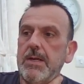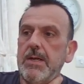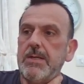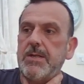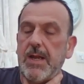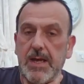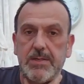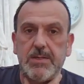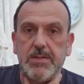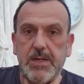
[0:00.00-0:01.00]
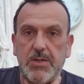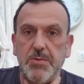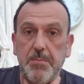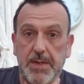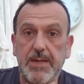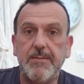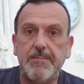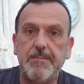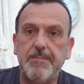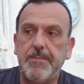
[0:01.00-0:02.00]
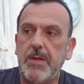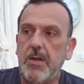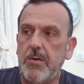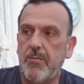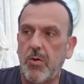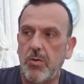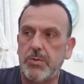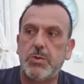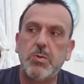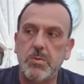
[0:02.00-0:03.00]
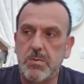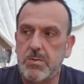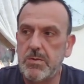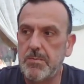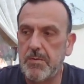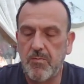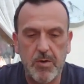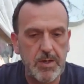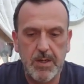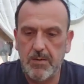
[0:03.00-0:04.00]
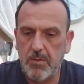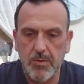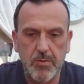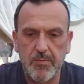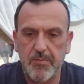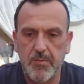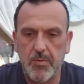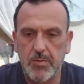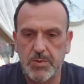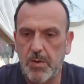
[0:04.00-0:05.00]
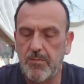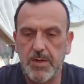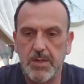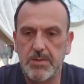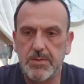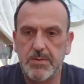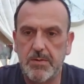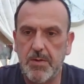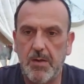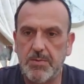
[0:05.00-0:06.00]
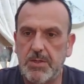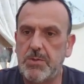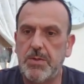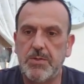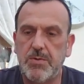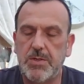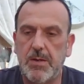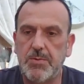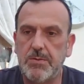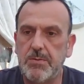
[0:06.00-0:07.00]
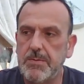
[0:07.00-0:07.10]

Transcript: So that's section B. You've got the tools. You've been writing on and off for 12 years and since you went into reception.